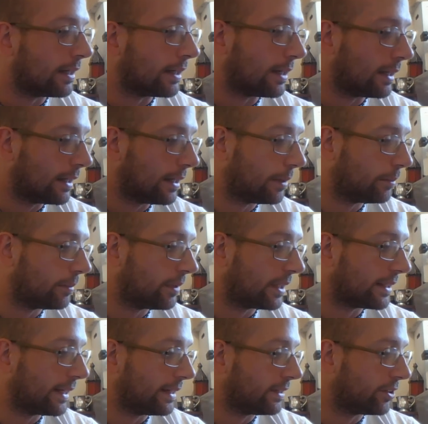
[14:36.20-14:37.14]

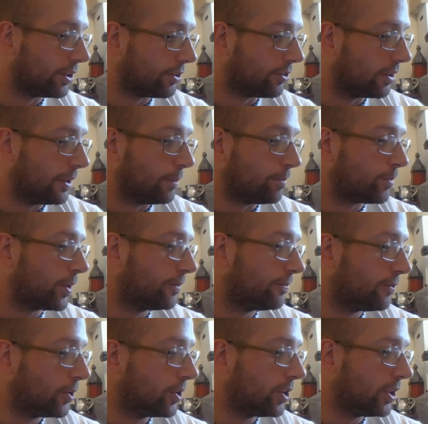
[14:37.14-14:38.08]
And that is the dream.
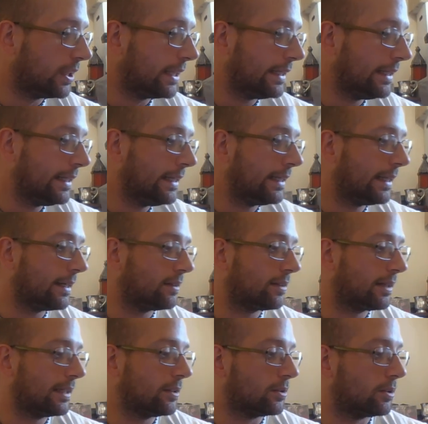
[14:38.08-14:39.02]
Unfortunately, he gets
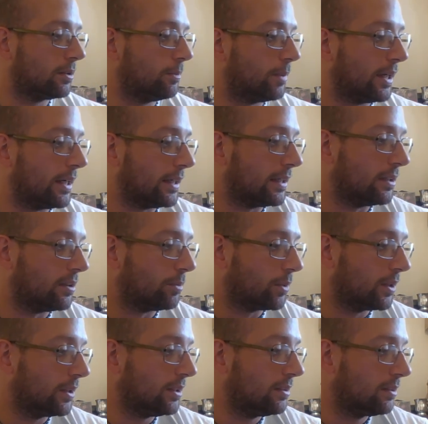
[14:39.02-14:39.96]
killed by his
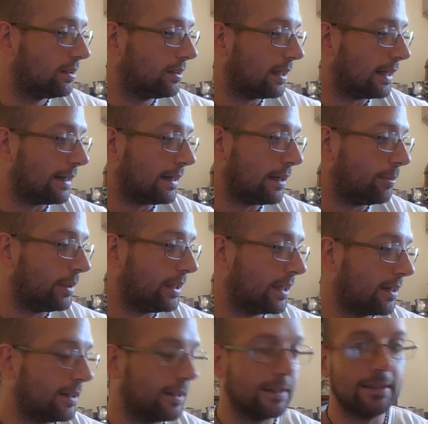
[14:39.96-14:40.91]
priests
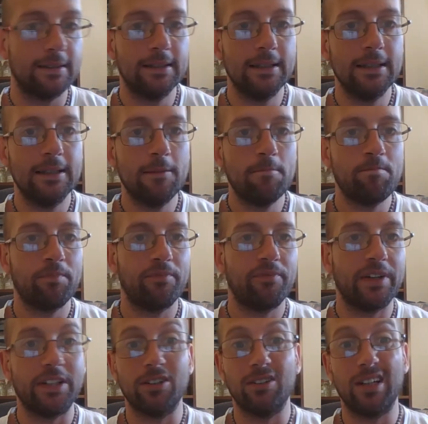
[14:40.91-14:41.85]
because
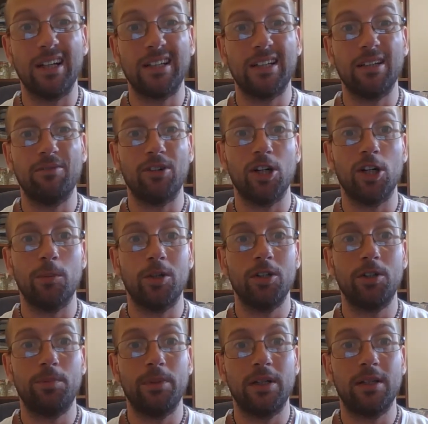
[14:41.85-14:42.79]
they don't like him very
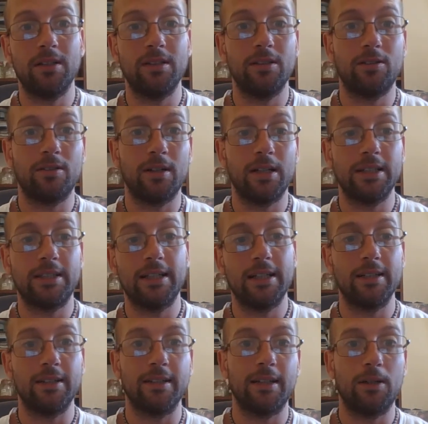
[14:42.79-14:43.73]
much, because he's trying to
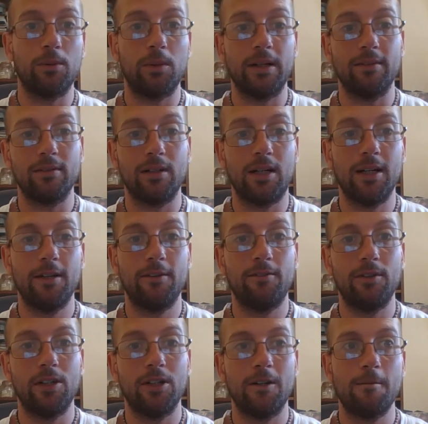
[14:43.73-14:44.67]
change their way of
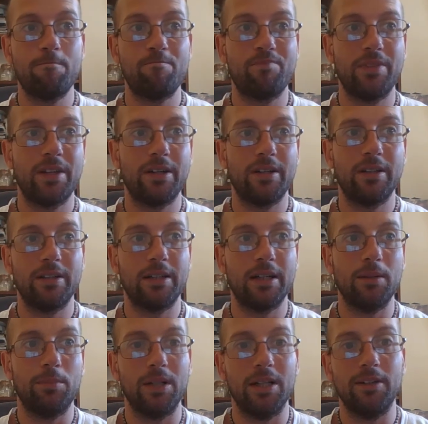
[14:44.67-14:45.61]
life, you know.
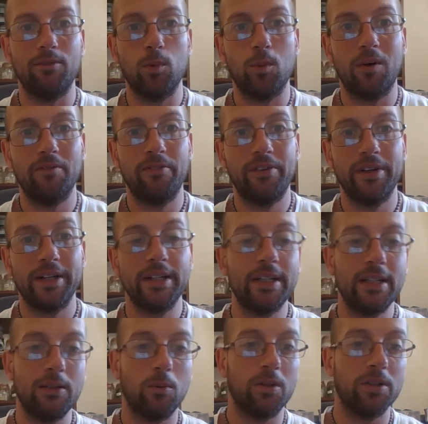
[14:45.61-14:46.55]
They believe in one thing,
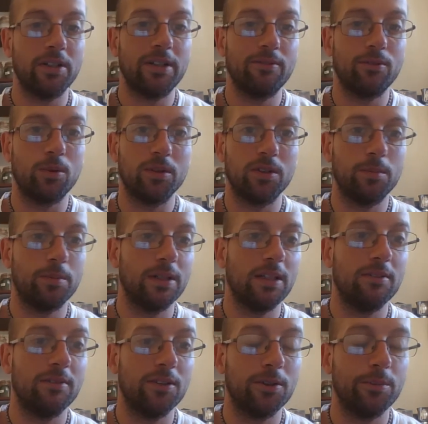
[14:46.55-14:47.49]
he wants everyone to
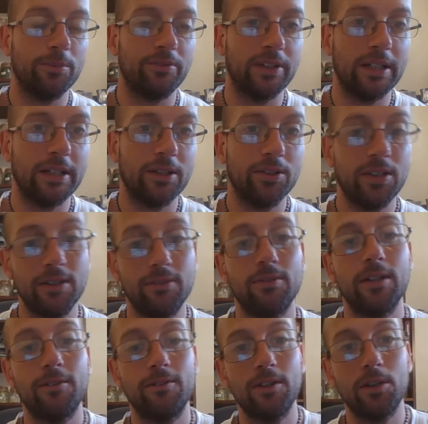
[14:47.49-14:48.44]
believe in something else,
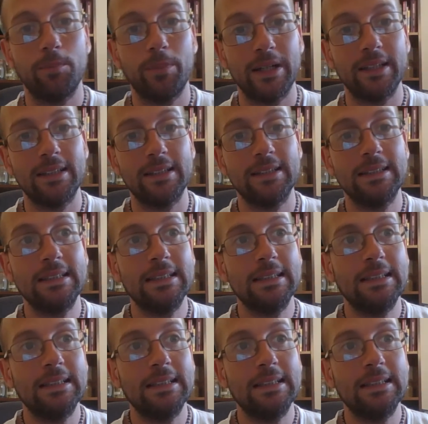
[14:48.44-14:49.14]
even if it's better.